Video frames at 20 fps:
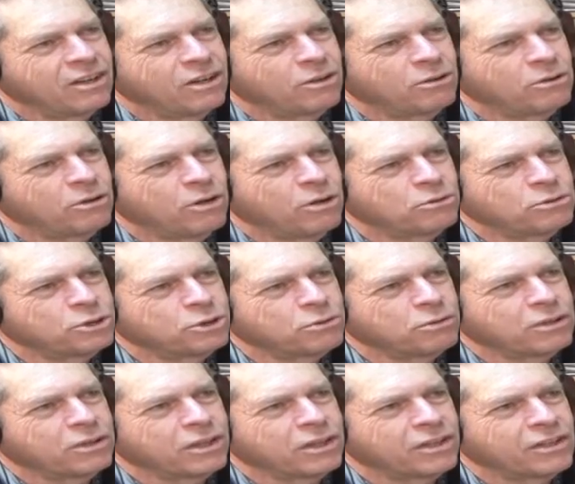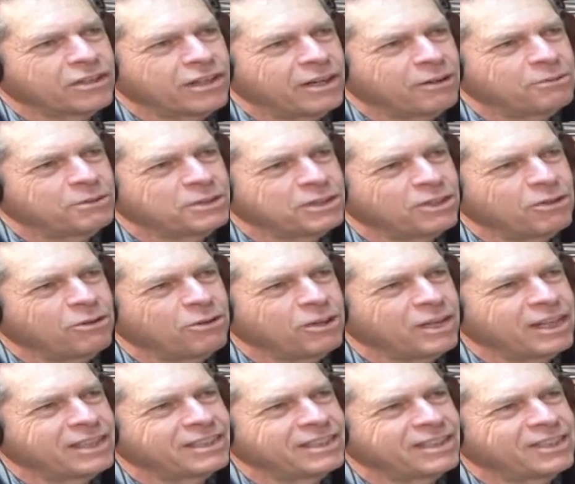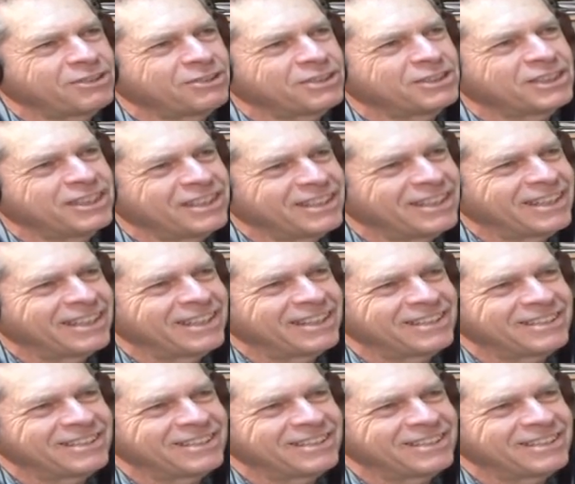Oh, sure. That was the whole idea, wasn't it, Ned?